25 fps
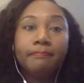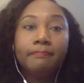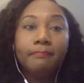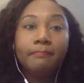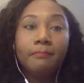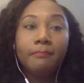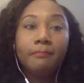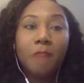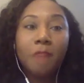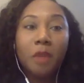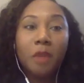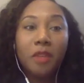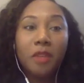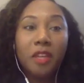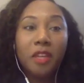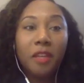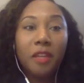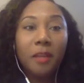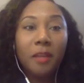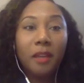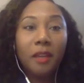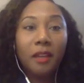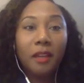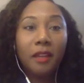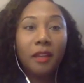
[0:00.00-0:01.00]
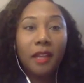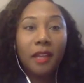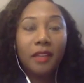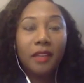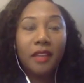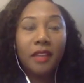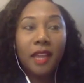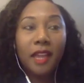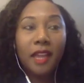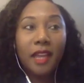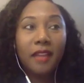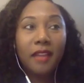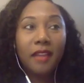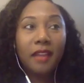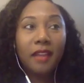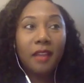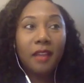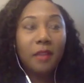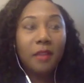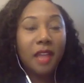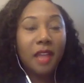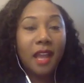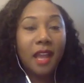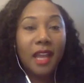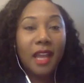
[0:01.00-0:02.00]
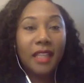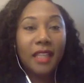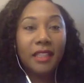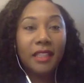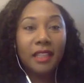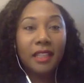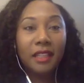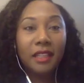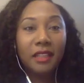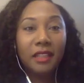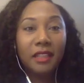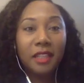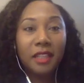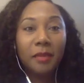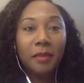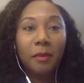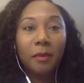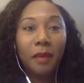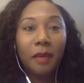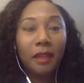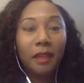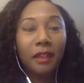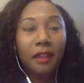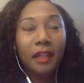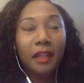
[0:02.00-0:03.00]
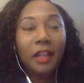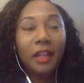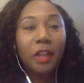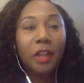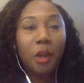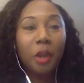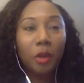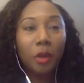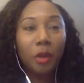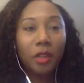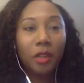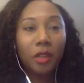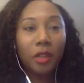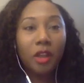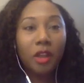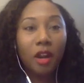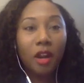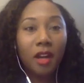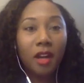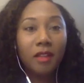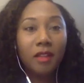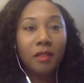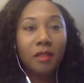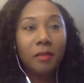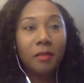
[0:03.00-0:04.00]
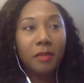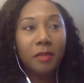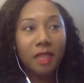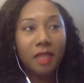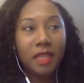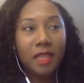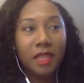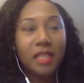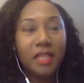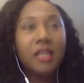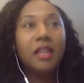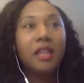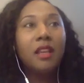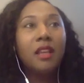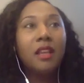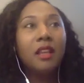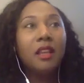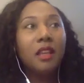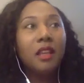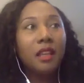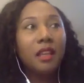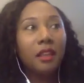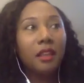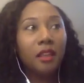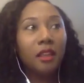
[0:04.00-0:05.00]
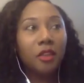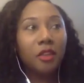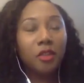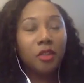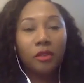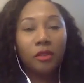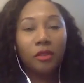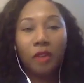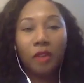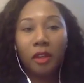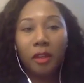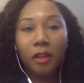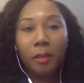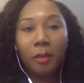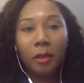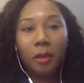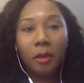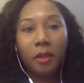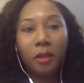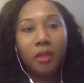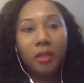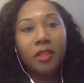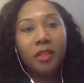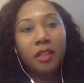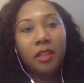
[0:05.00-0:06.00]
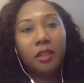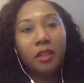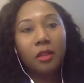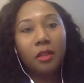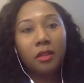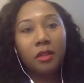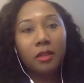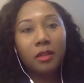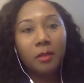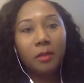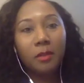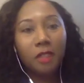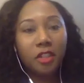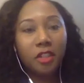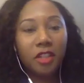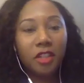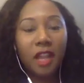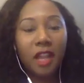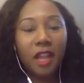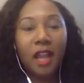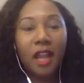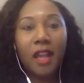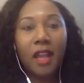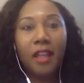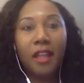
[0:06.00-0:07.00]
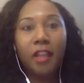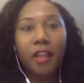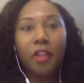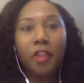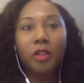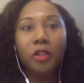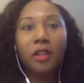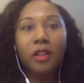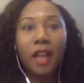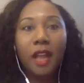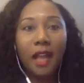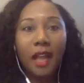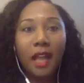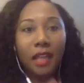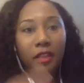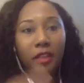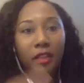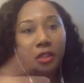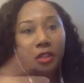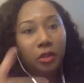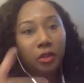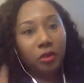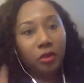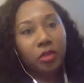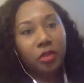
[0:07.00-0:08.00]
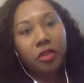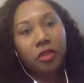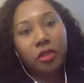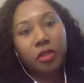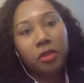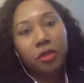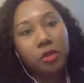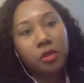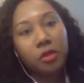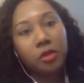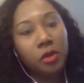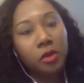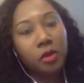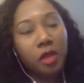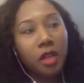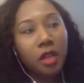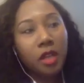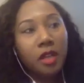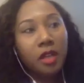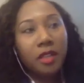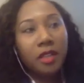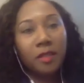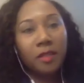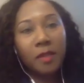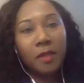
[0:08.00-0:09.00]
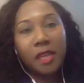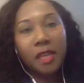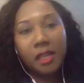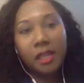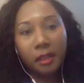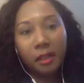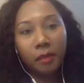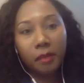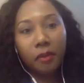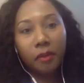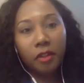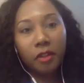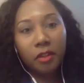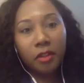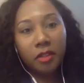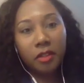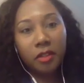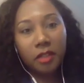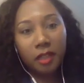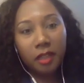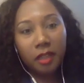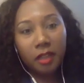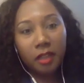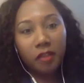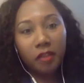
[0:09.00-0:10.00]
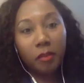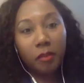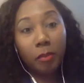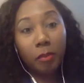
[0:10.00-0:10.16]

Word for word: So think about it like that. I mean, I had to get deep about it. And I know it's hard to be an introverted person or to be shy and you're not used to speaking up for yourself.